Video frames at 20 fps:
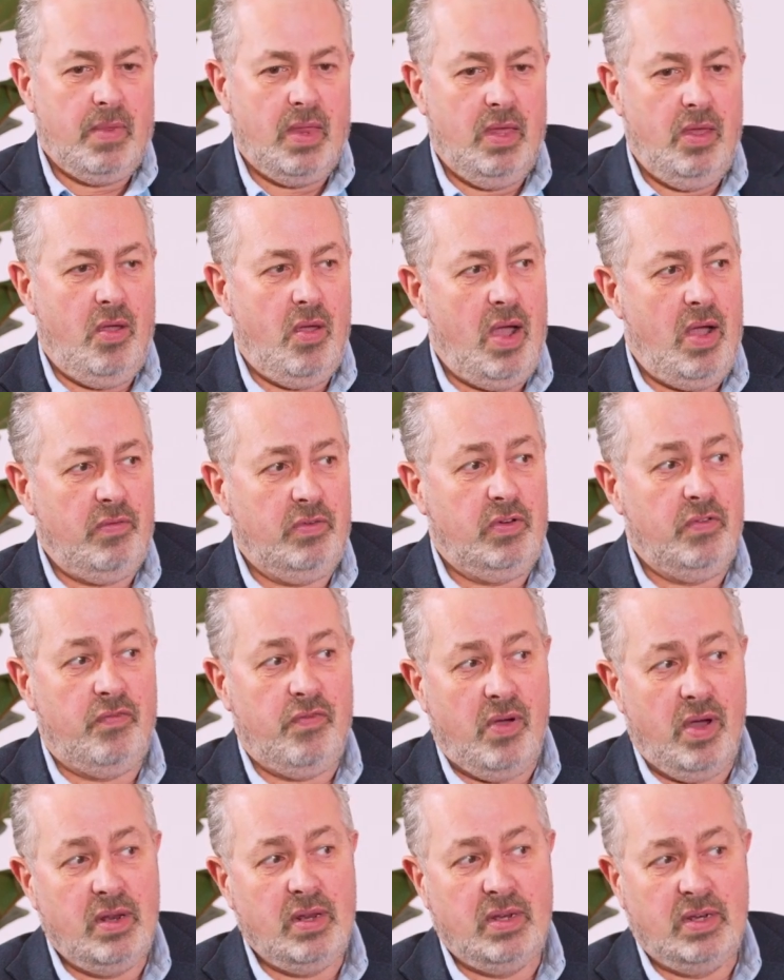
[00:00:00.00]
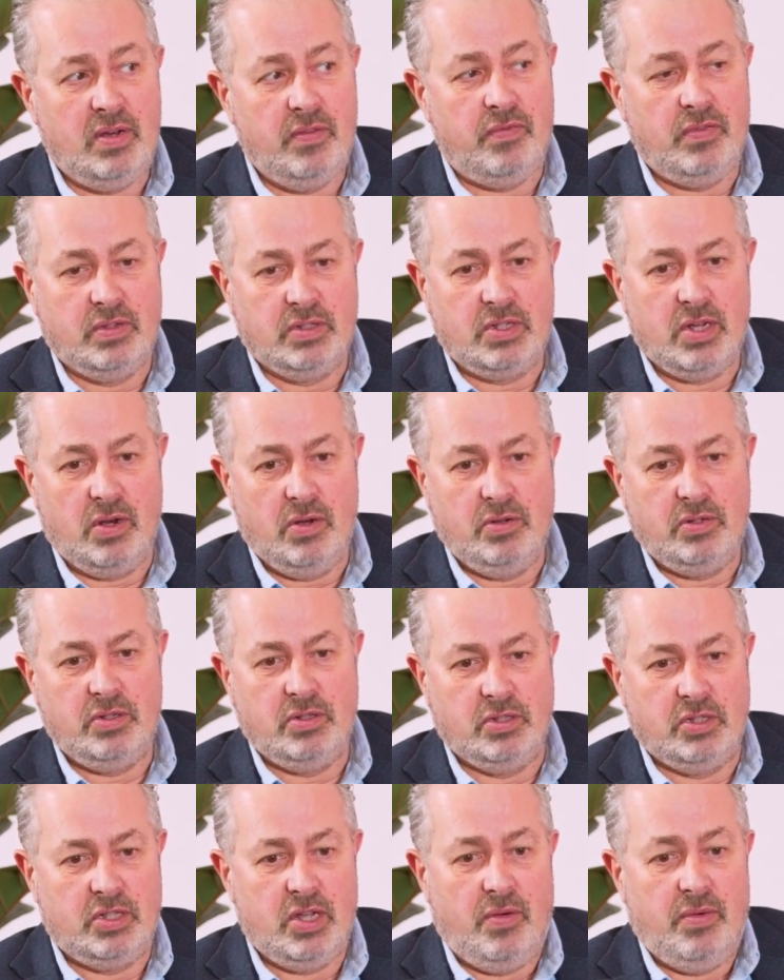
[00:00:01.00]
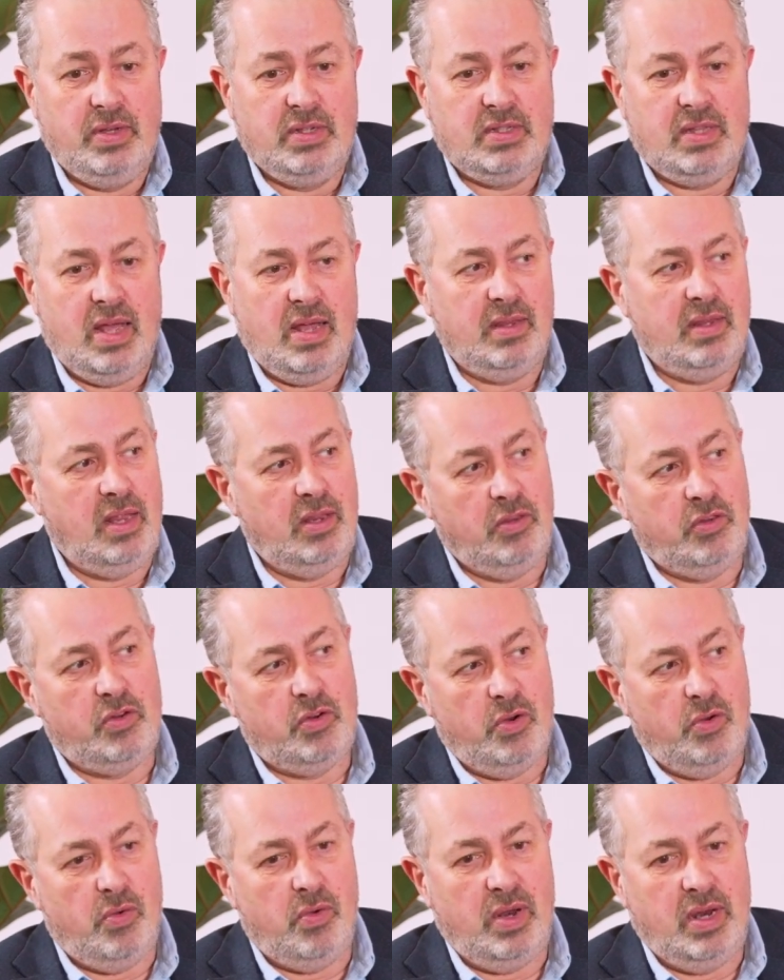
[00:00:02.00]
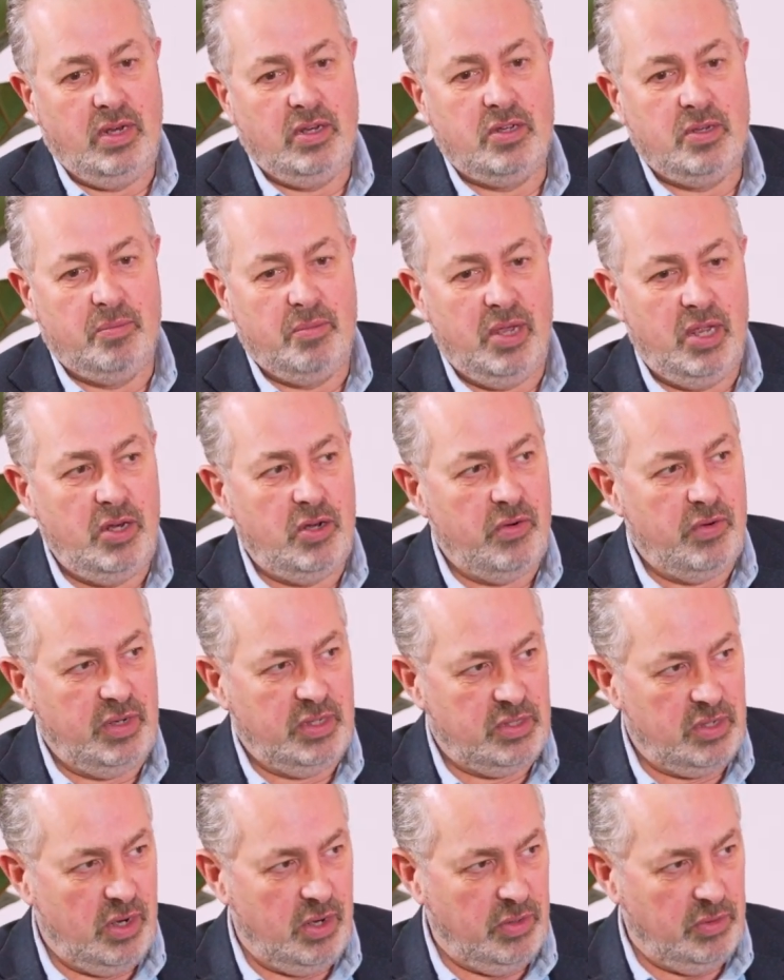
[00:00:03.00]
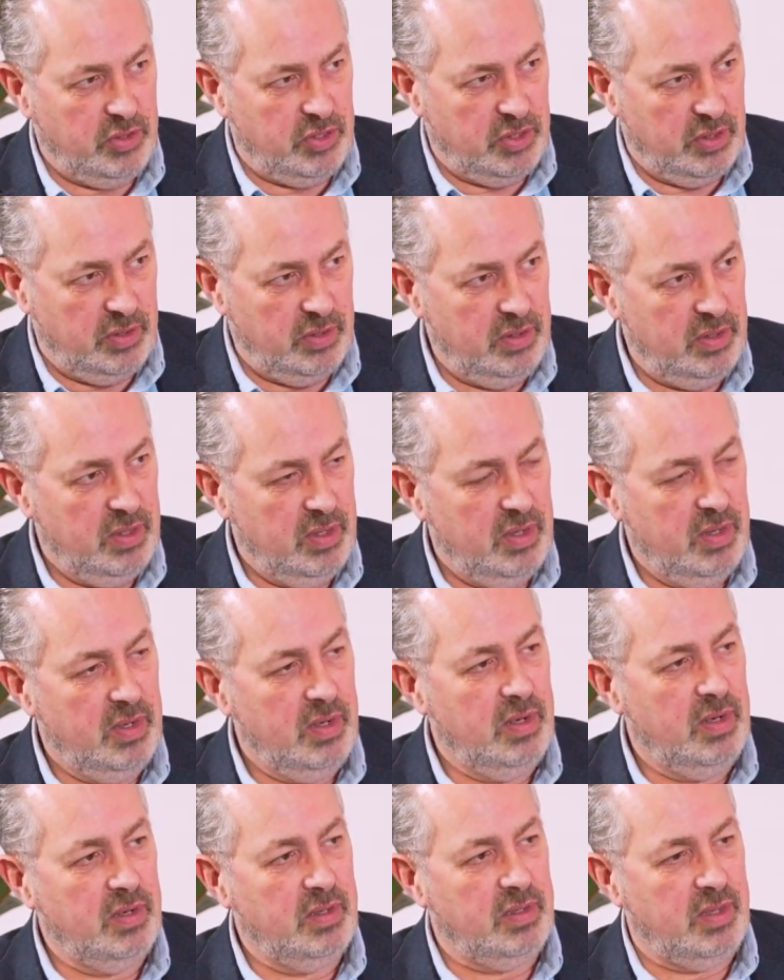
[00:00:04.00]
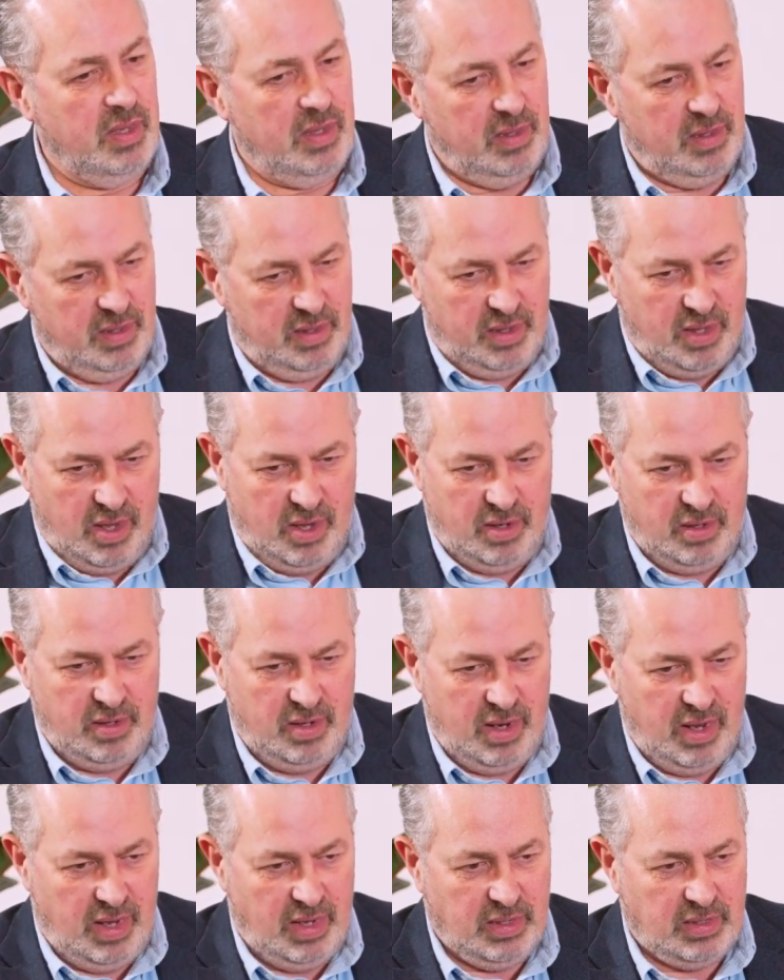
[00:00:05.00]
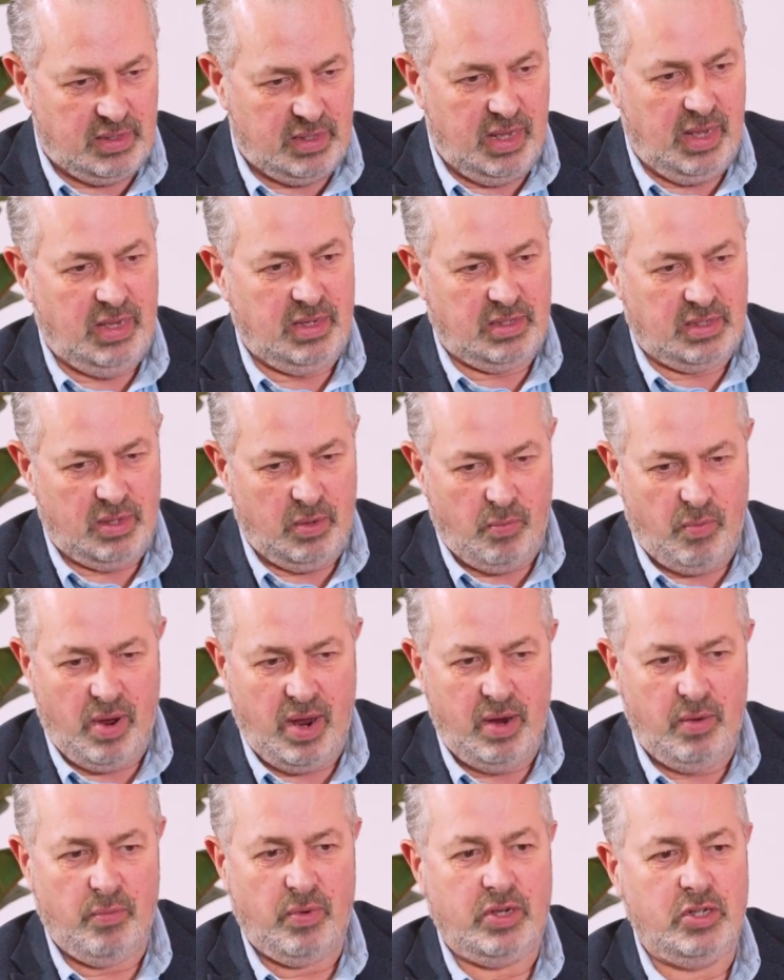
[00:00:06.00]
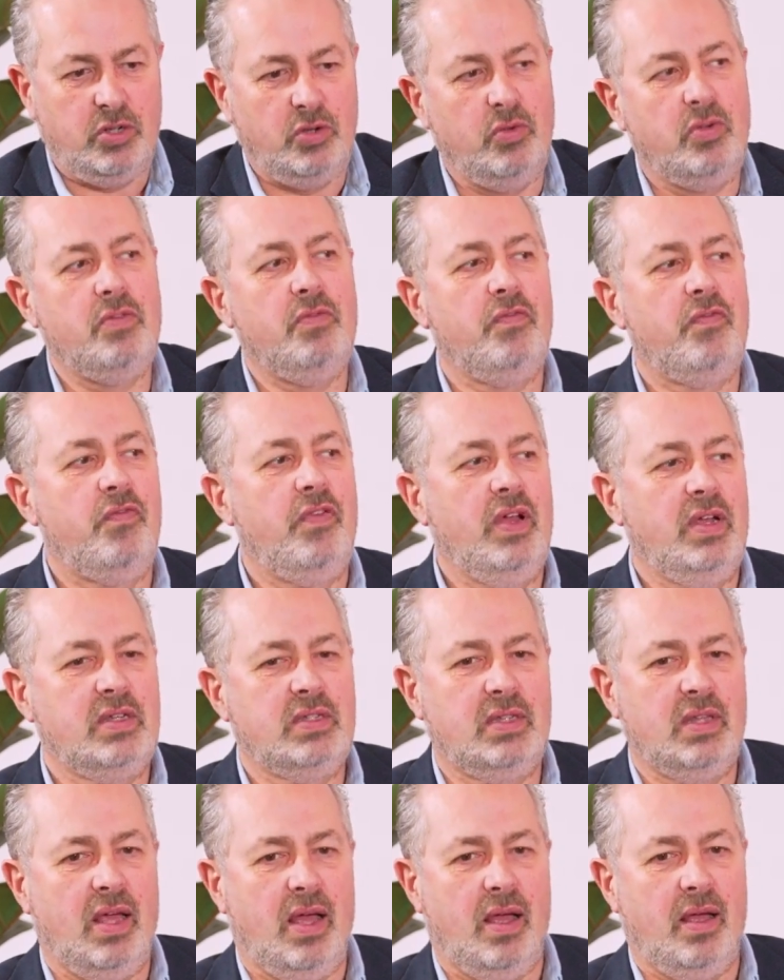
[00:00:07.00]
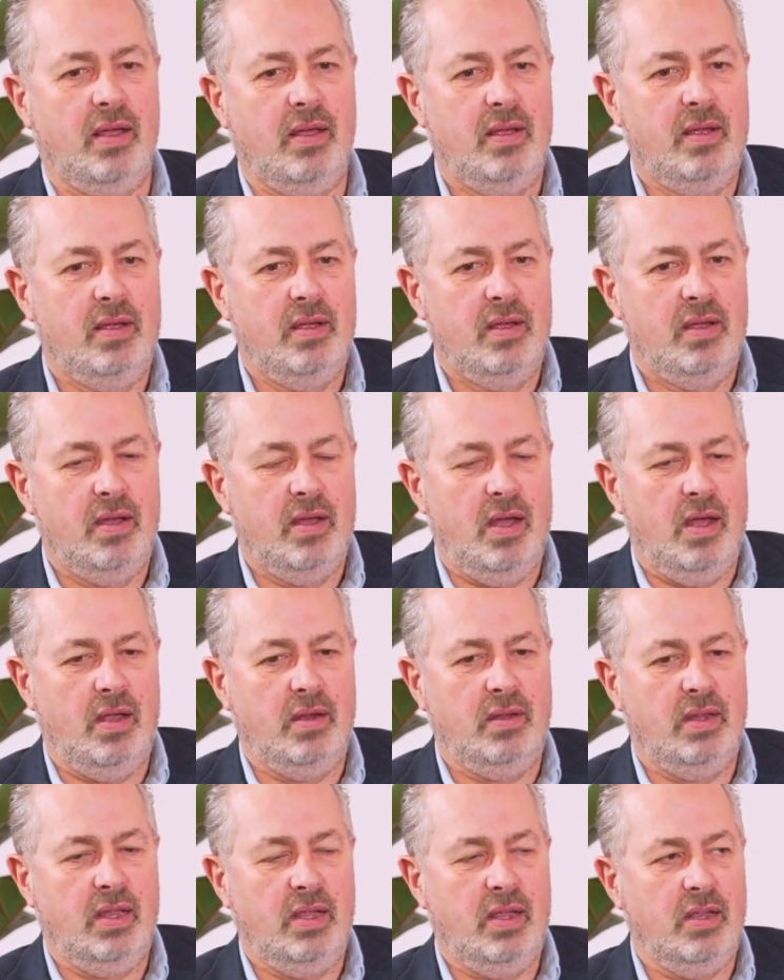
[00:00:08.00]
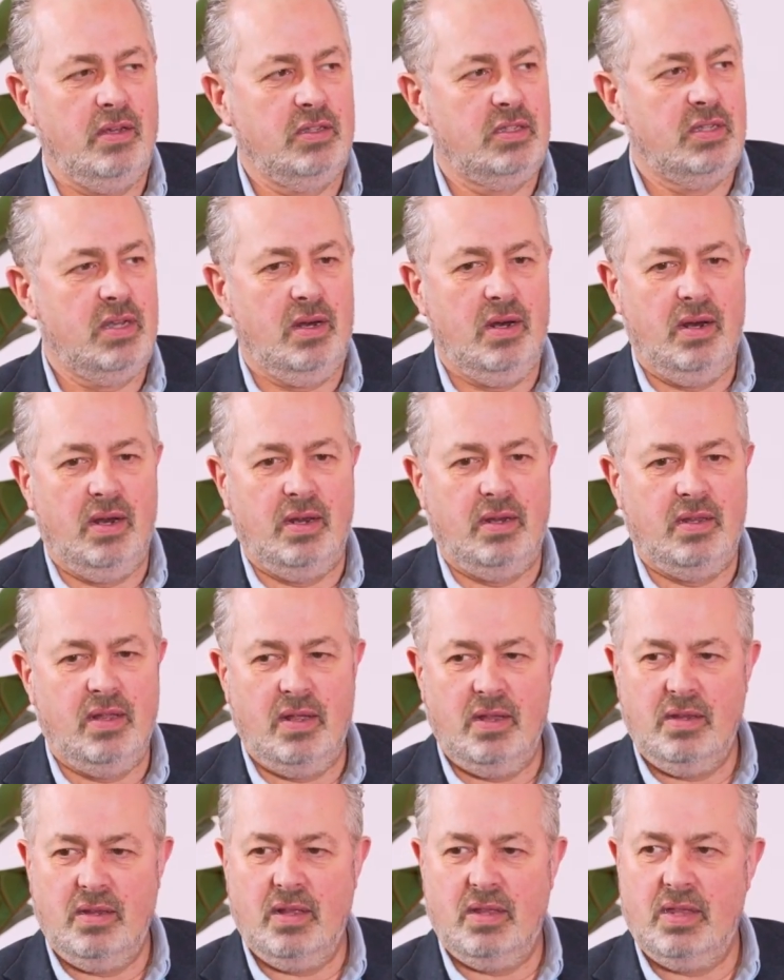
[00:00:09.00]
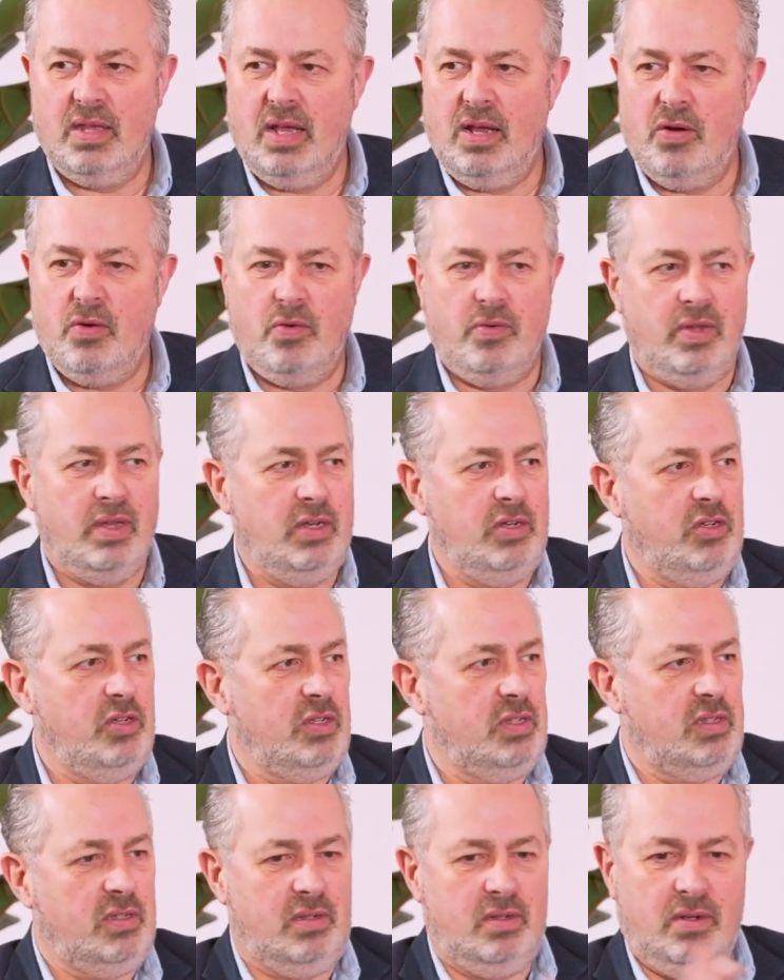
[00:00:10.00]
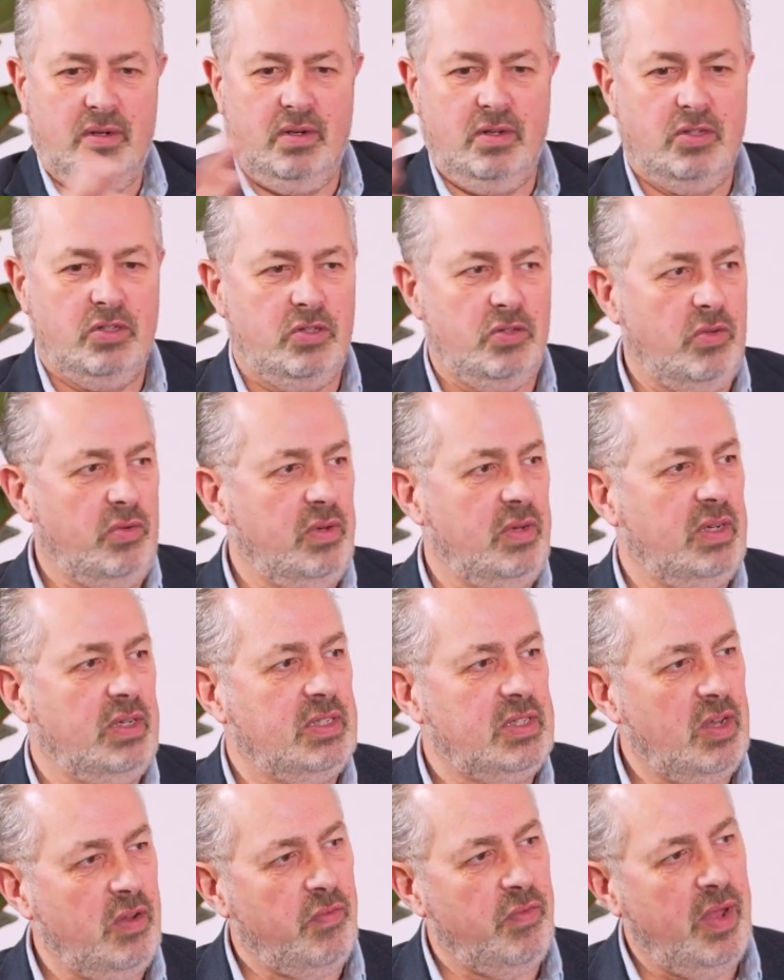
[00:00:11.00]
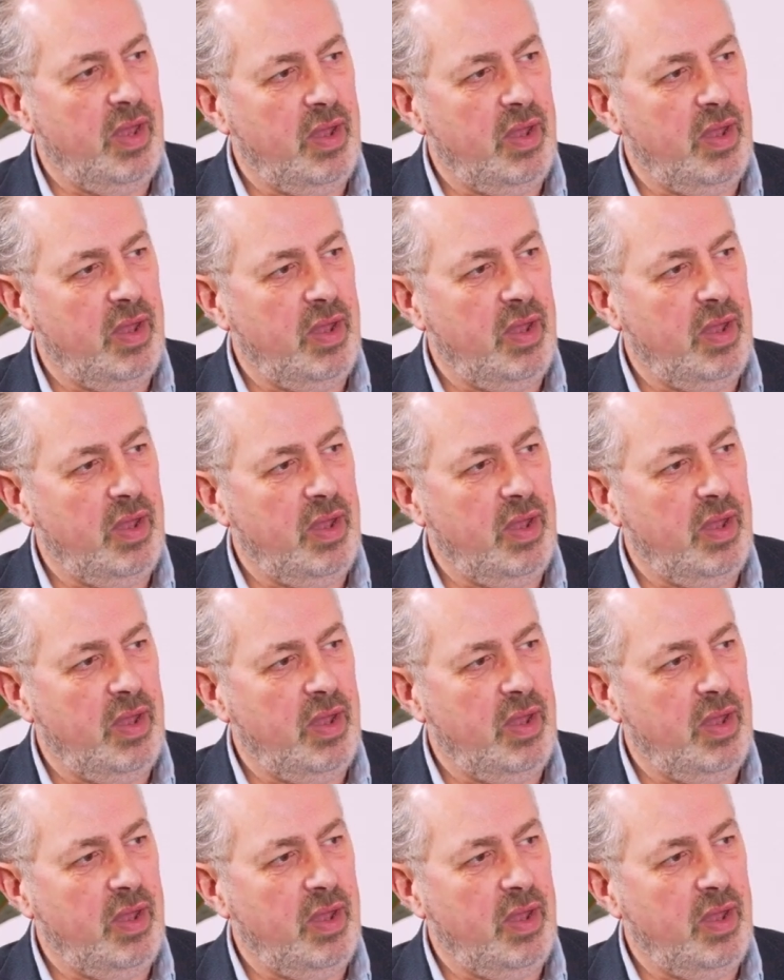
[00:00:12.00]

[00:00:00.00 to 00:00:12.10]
you have to find a different solution. So is that then through an intermediary solution that is the way in which you can fix that? And suddenly the thing all then just sorted itself